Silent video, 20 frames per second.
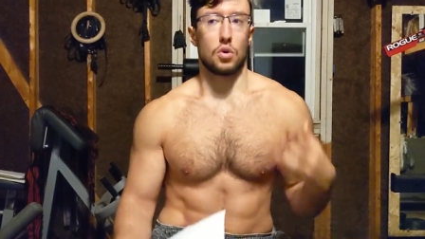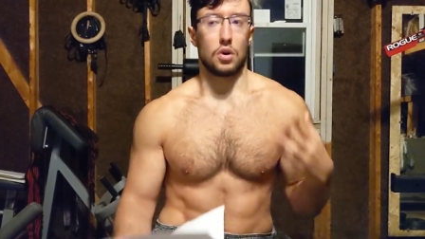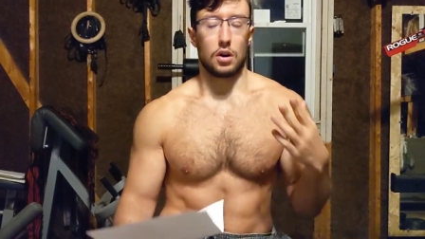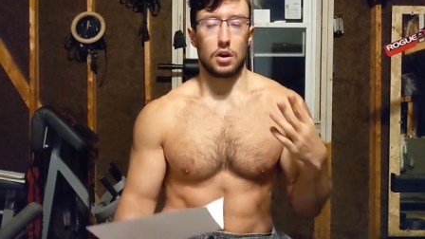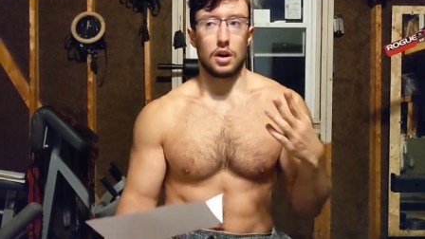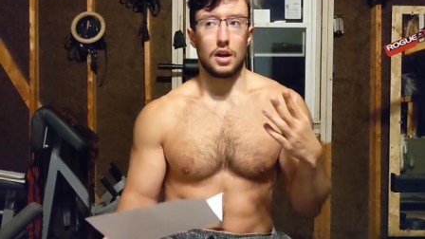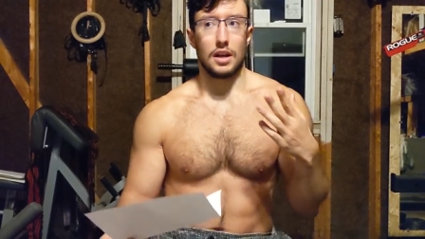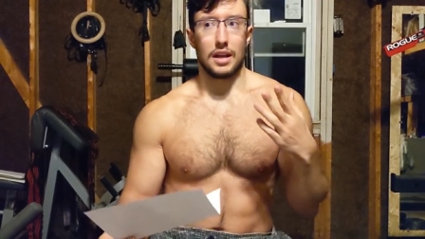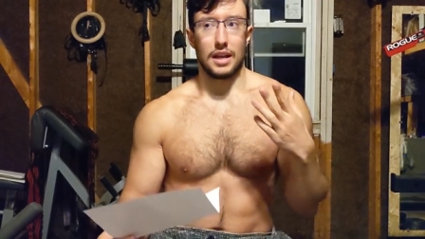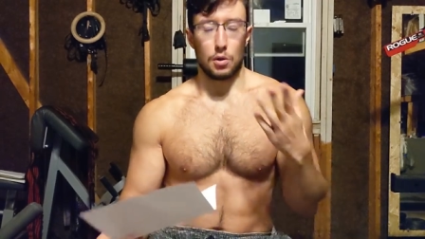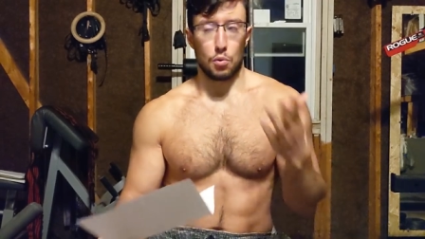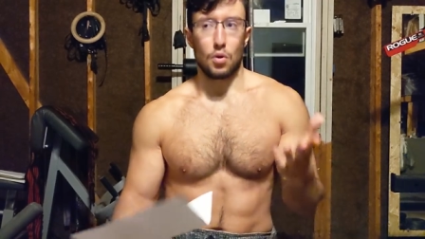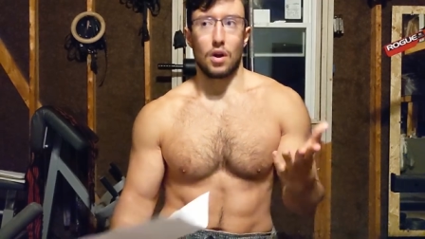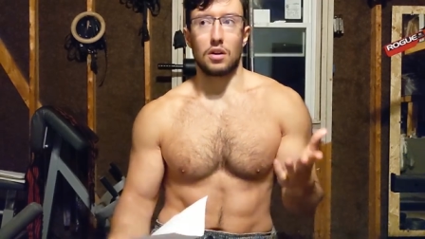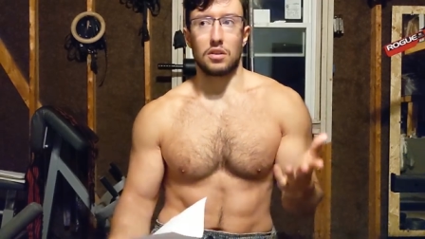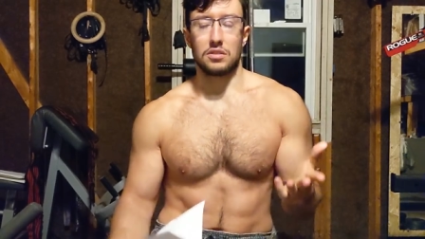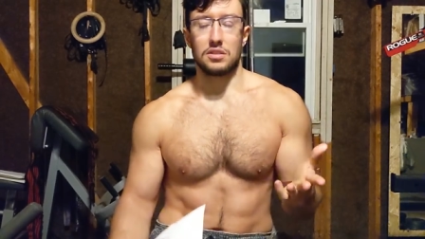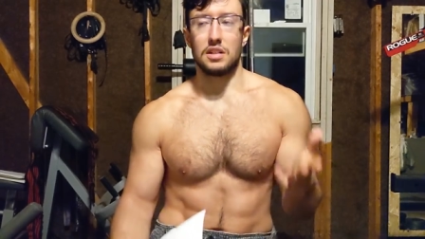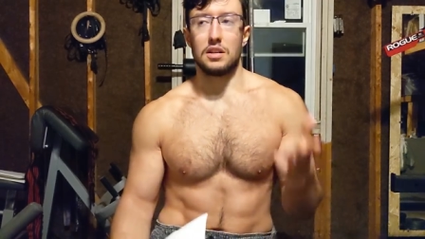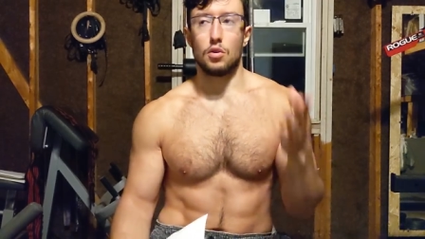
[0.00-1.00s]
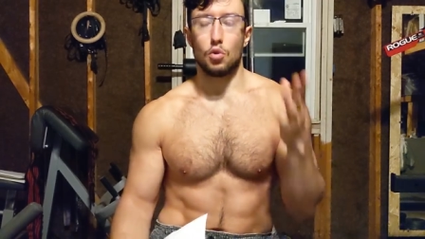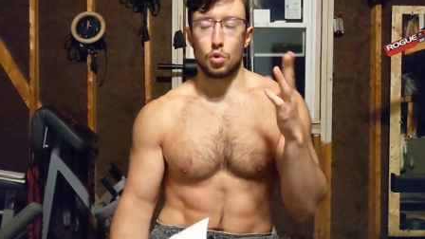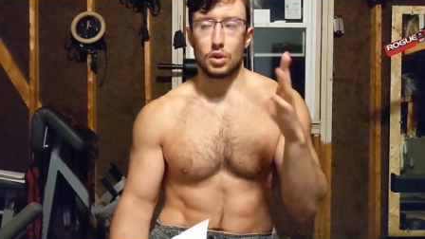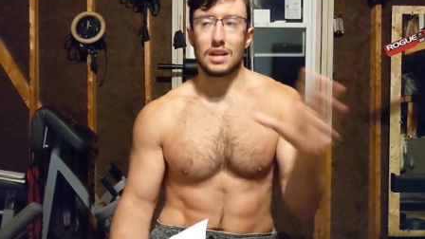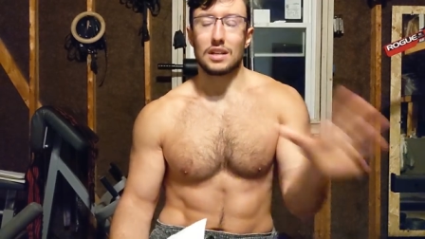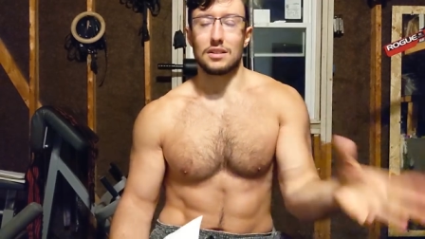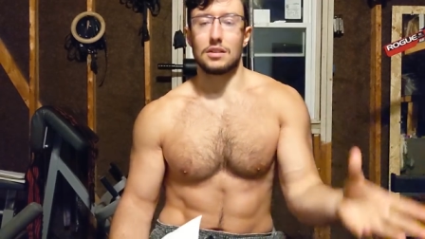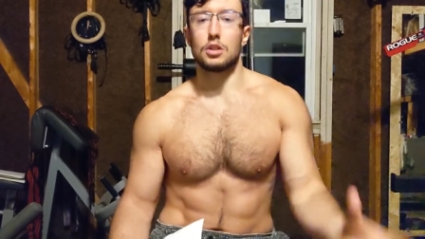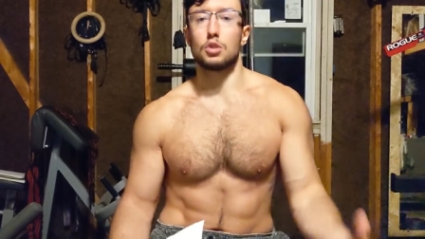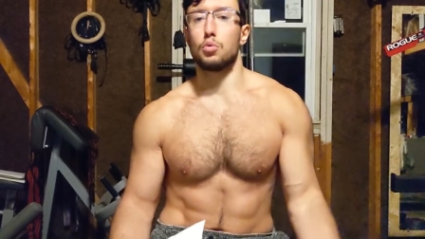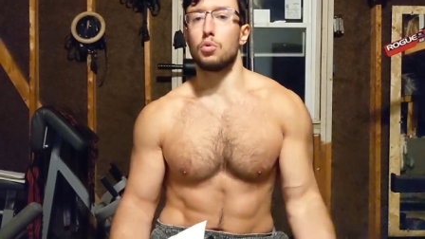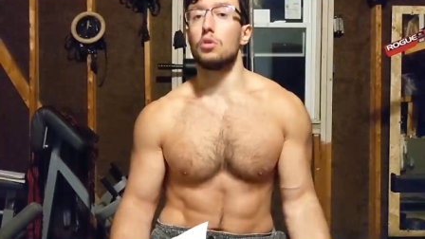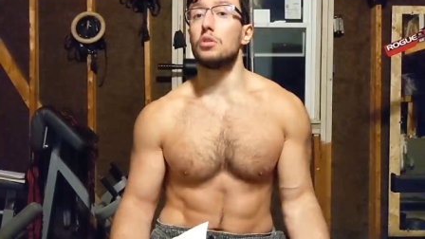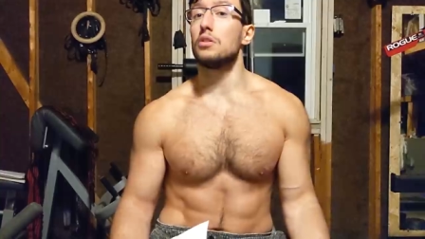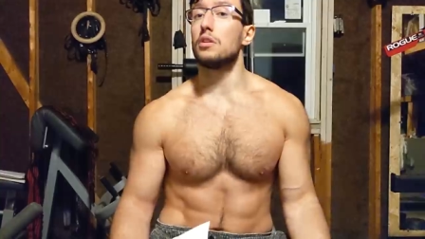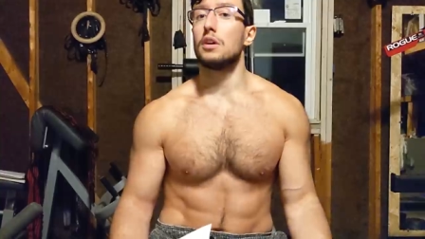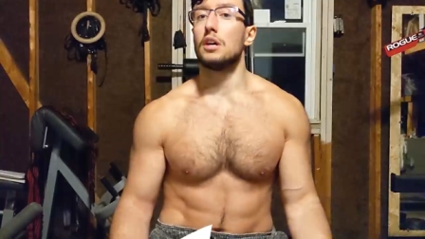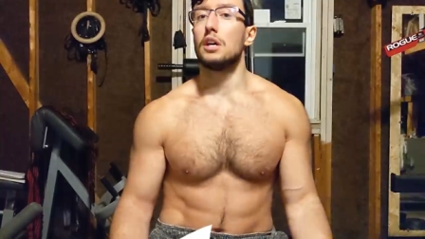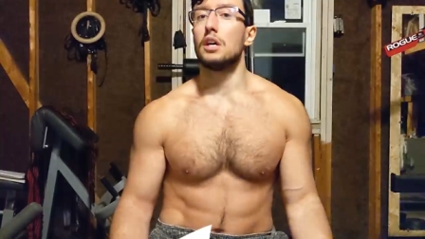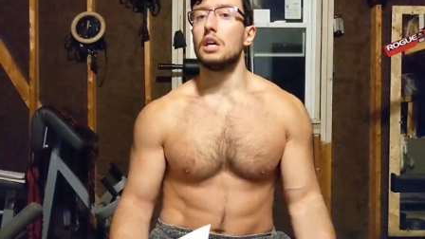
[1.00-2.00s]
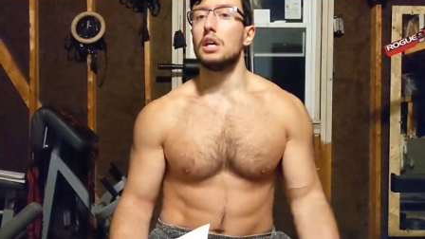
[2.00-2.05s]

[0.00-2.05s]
Where in reality, look at this wood.